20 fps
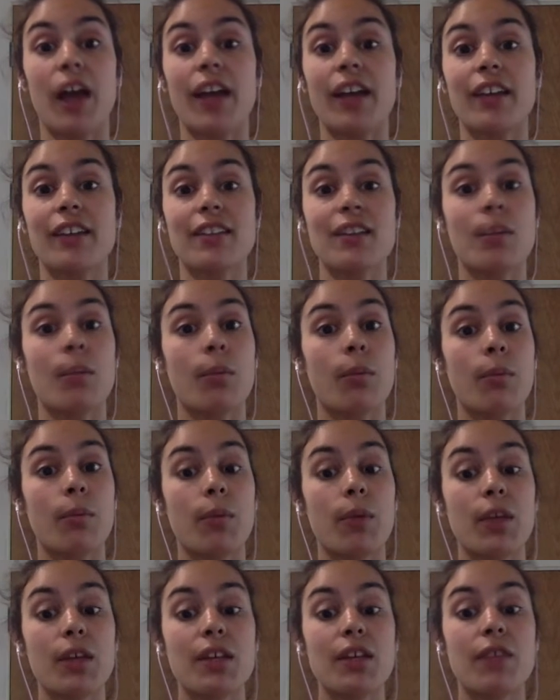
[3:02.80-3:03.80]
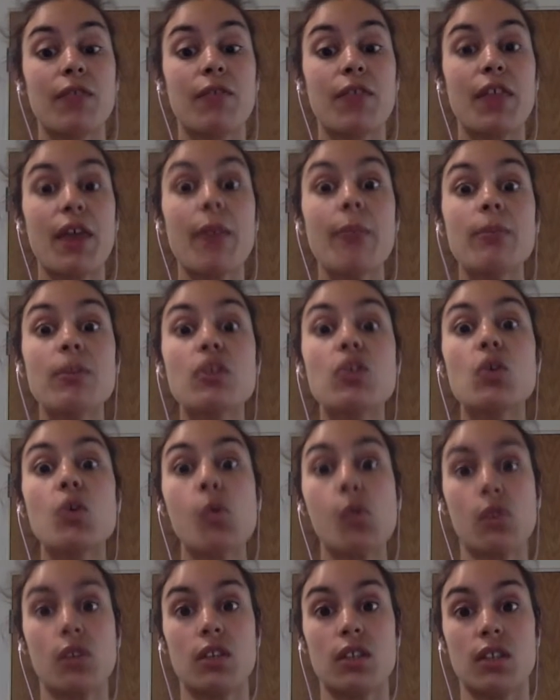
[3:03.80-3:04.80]
like some for them to
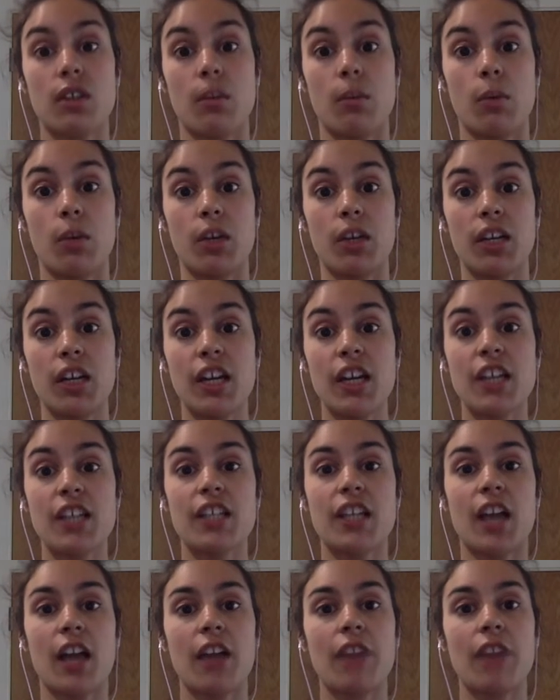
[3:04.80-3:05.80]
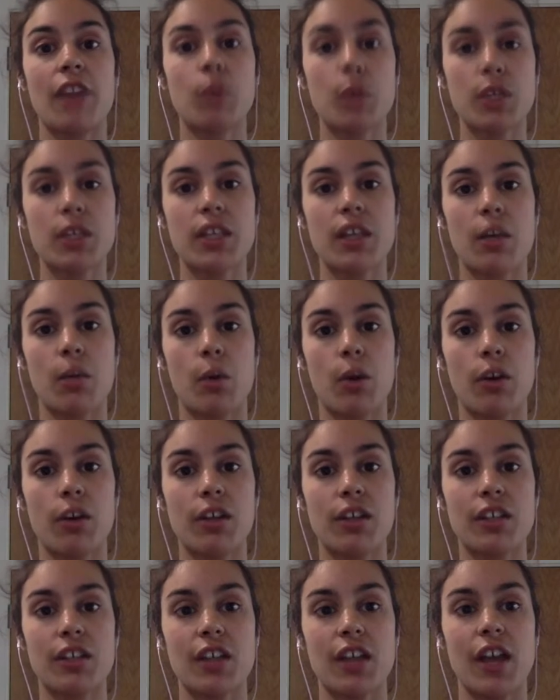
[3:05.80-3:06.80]
talk to someone, to kind of voice their
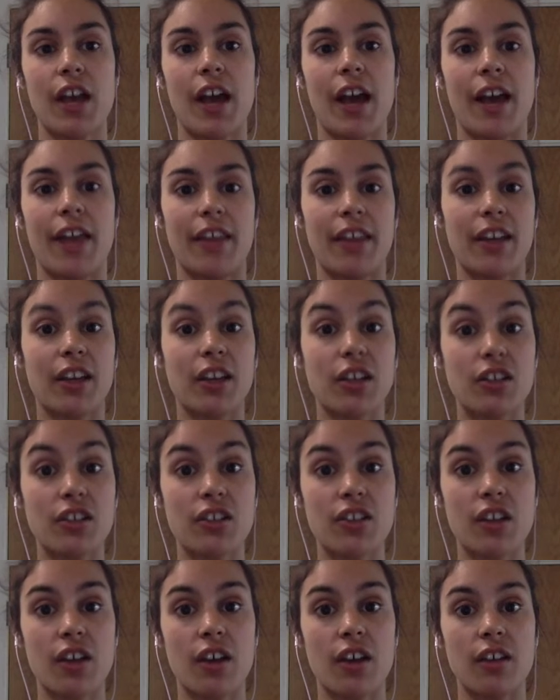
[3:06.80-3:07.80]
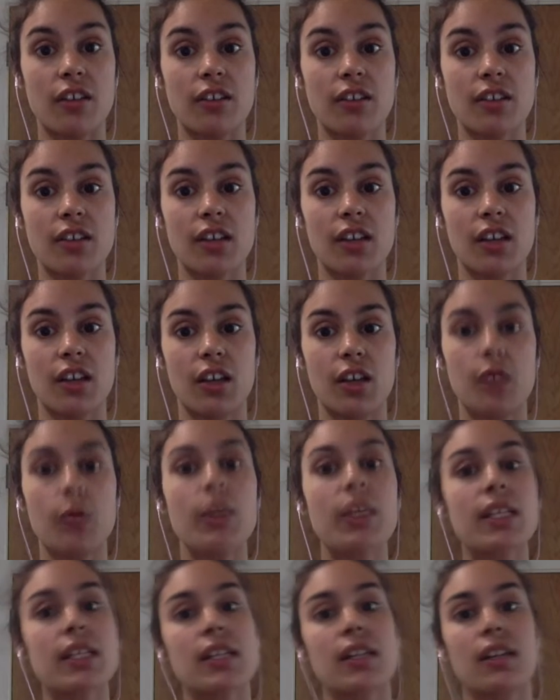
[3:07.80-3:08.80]
worries and their concerns who
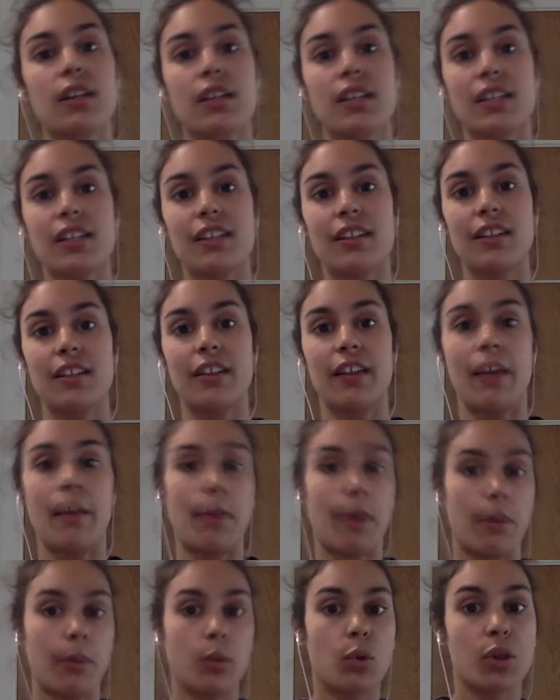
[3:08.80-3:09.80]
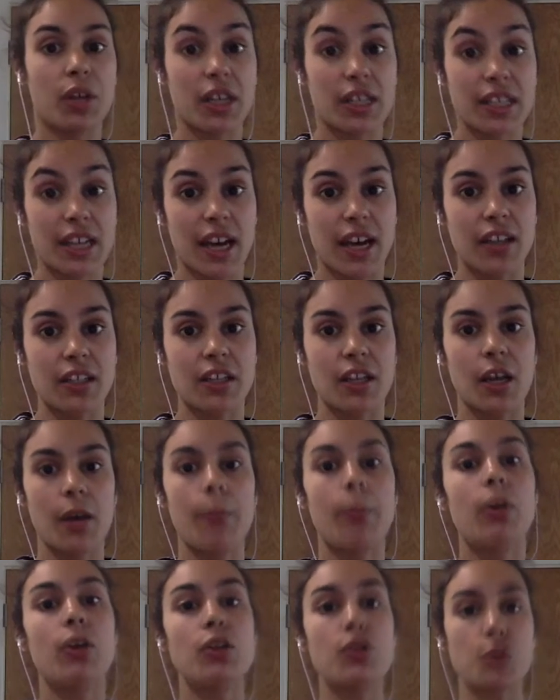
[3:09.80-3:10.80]
isn't their mum or their dad,
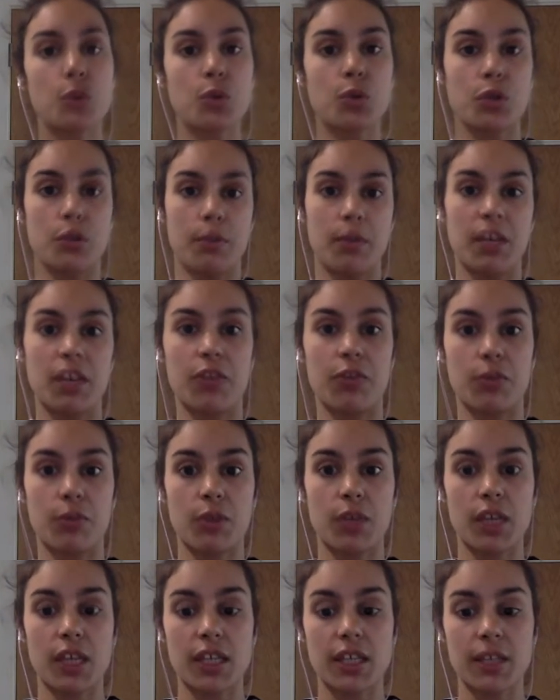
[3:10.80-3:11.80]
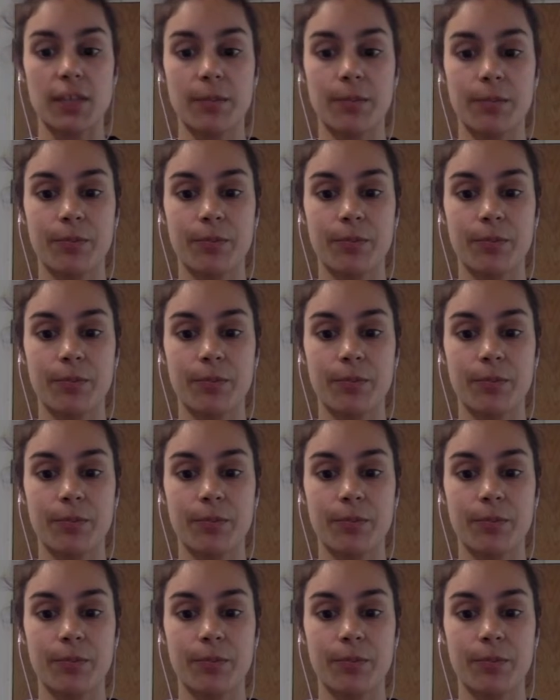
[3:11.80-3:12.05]
but who's also been through this.